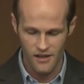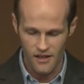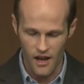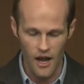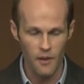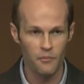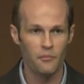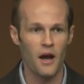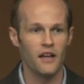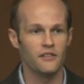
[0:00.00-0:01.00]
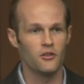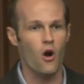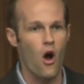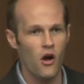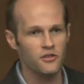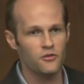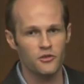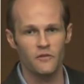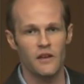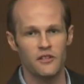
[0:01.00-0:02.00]
Um, but there are all sorts
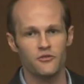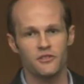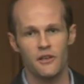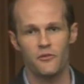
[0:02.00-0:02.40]
of interesting